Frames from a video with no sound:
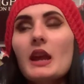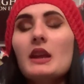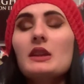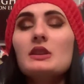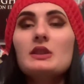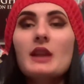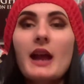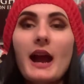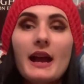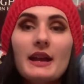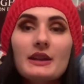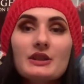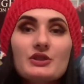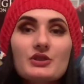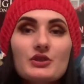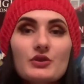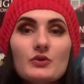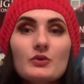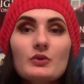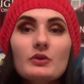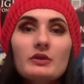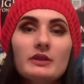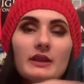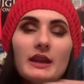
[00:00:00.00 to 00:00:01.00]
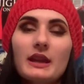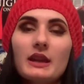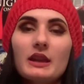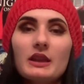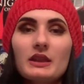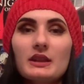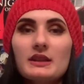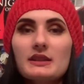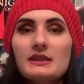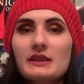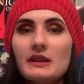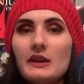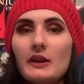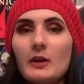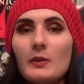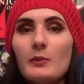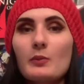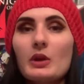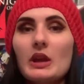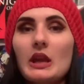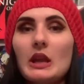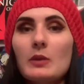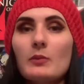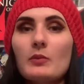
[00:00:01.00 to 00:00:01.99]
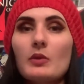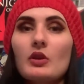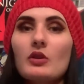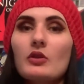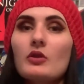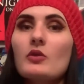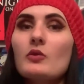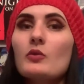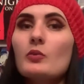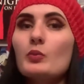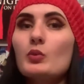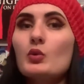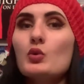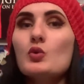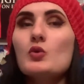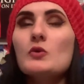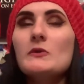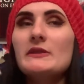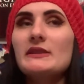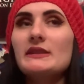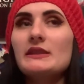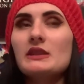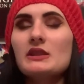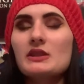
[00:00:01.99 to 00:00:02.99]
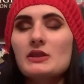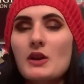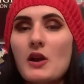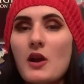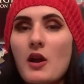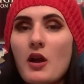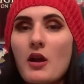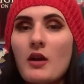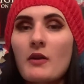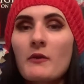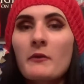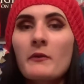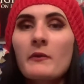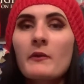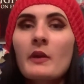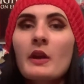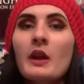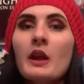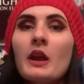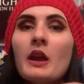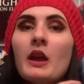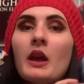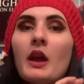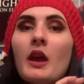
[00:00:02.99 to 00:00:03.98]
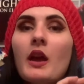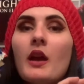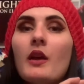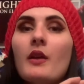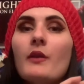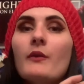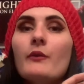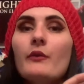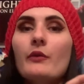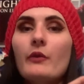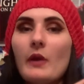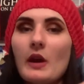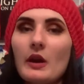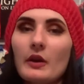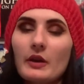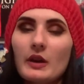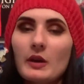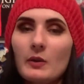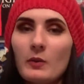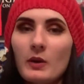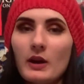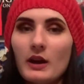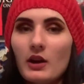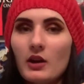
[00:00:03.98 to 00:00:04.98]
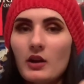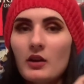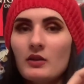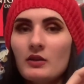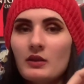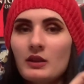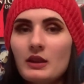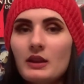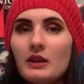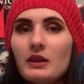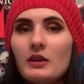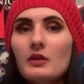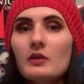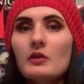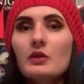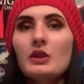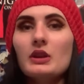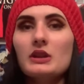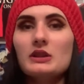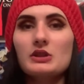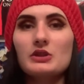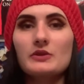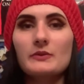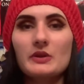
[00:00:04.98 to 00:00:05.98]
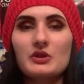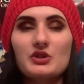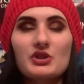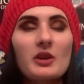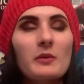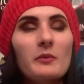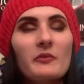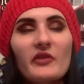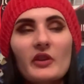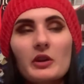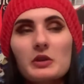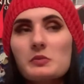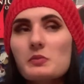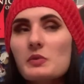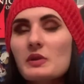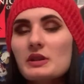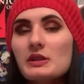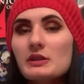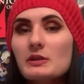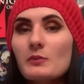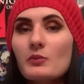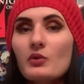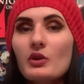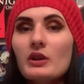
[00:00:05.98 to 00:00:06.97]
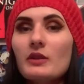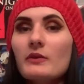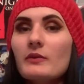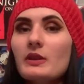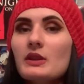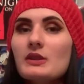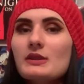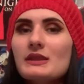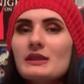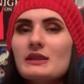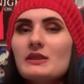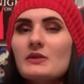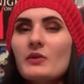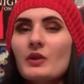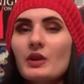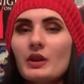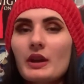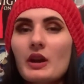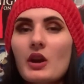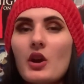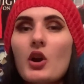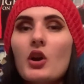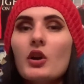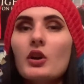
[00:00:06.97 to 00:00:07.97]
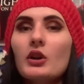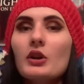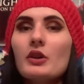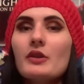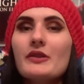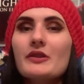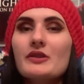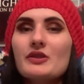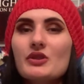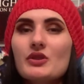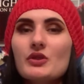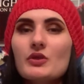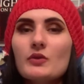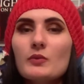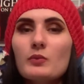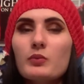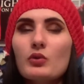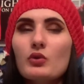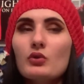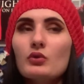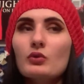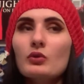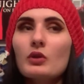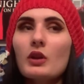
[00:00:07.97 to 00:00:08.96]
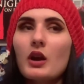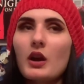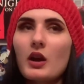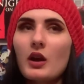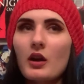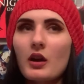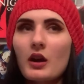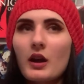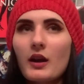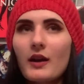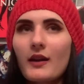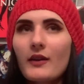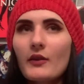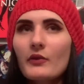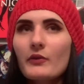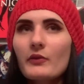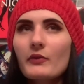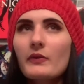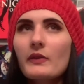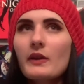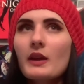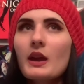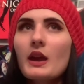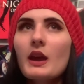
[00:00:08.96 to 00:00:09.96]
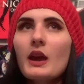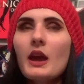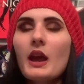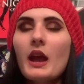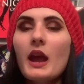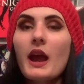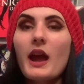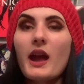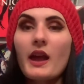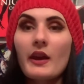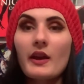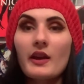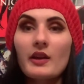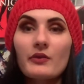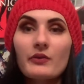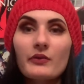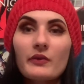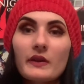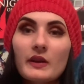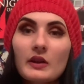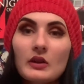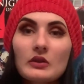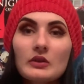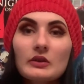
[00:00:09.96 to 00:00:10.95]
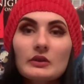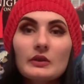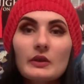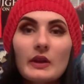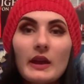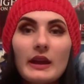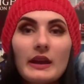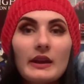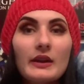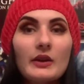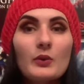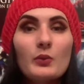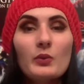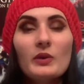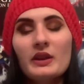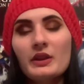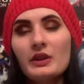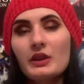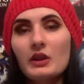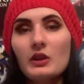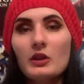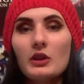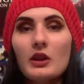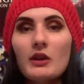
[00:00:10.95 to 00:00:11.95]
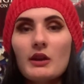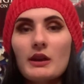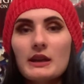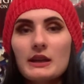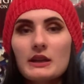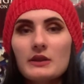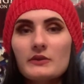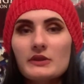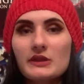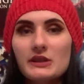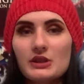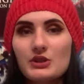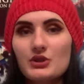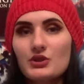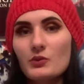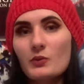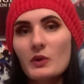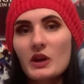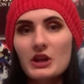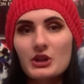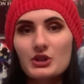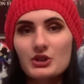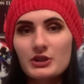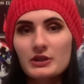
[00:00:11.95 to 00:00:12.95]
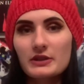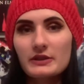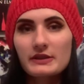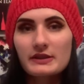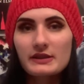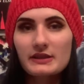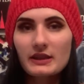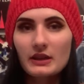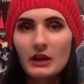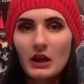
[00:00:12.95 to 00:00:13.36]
I do think that Sarah Pinborough pulls this off very well. The switching first-person point of views, it's very hard to pull off, and I feel like with a lot of situations,